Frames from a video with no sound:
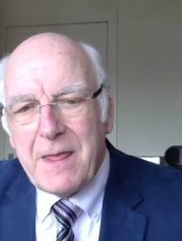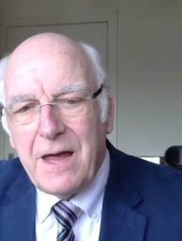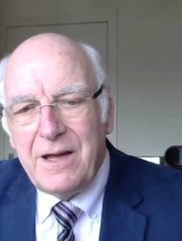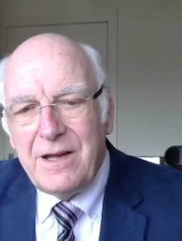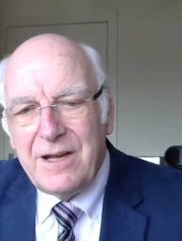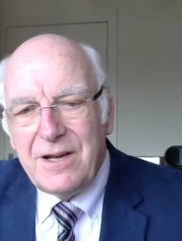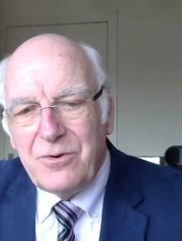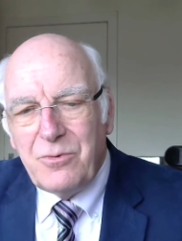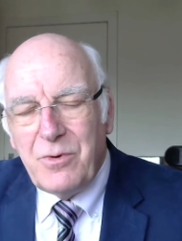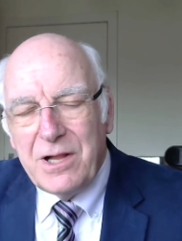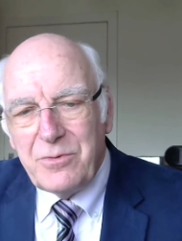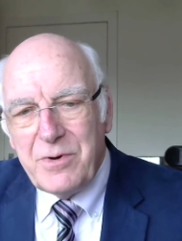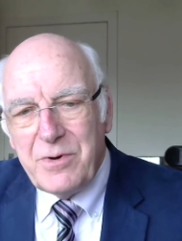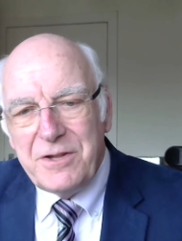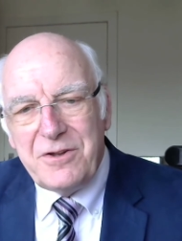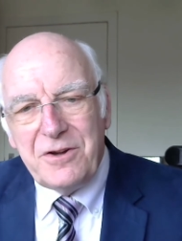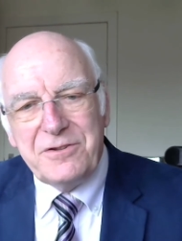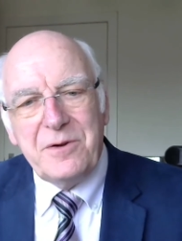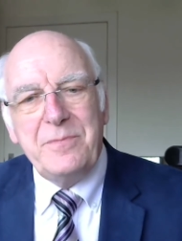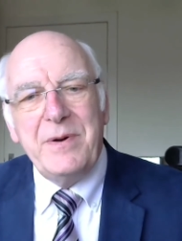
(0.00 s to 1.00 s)
Well, we're
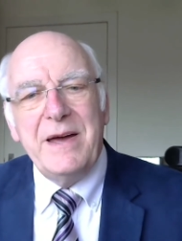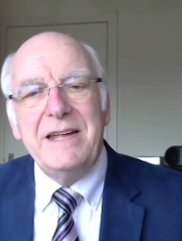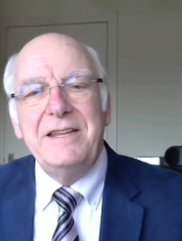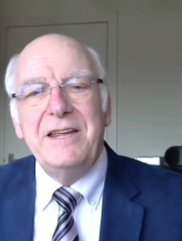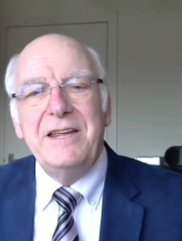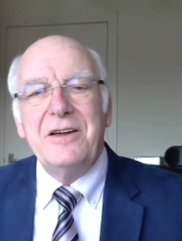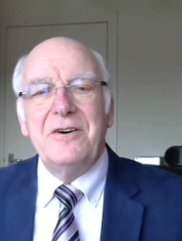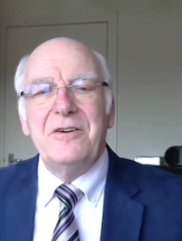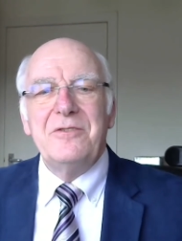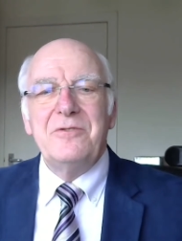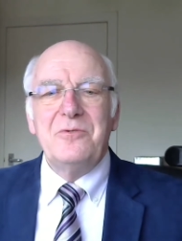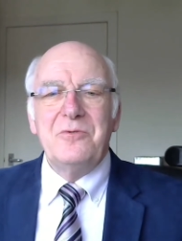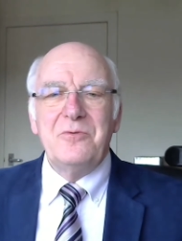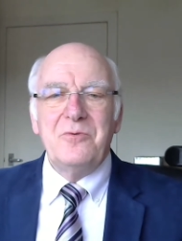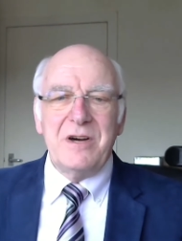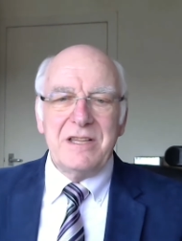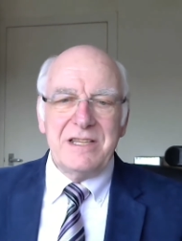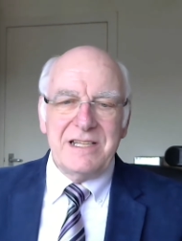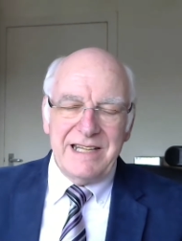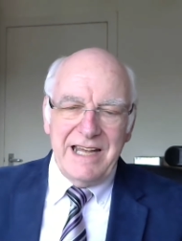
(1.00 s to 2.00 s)
not depending on
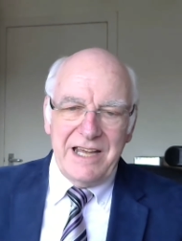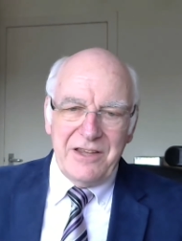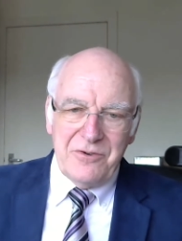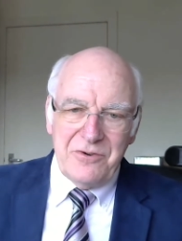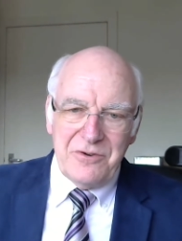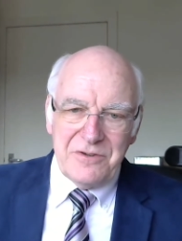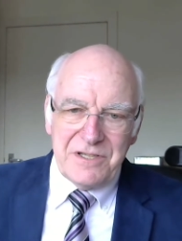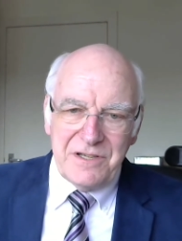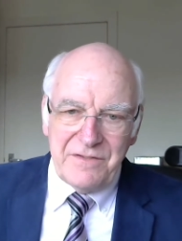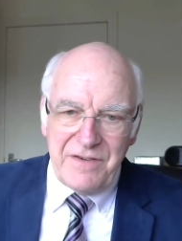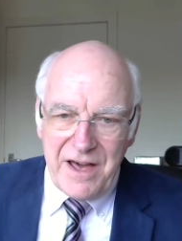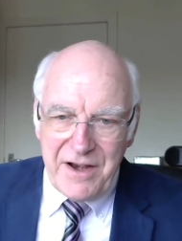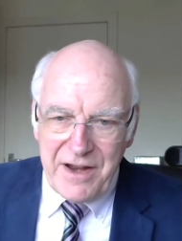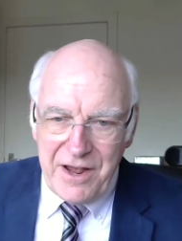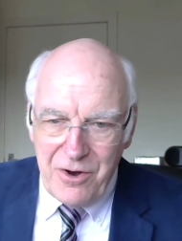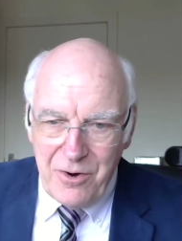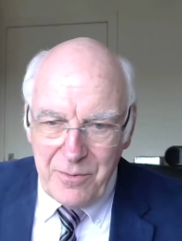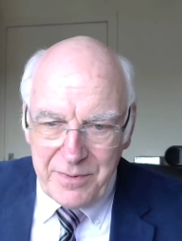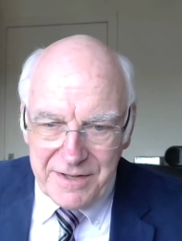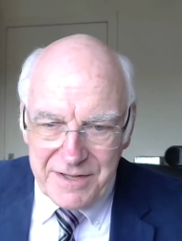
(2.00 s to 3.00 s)
words like those of Harry
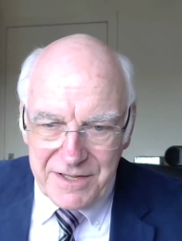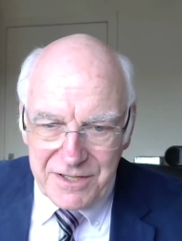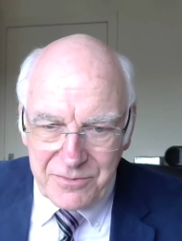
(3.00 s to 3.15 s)
Hopkins.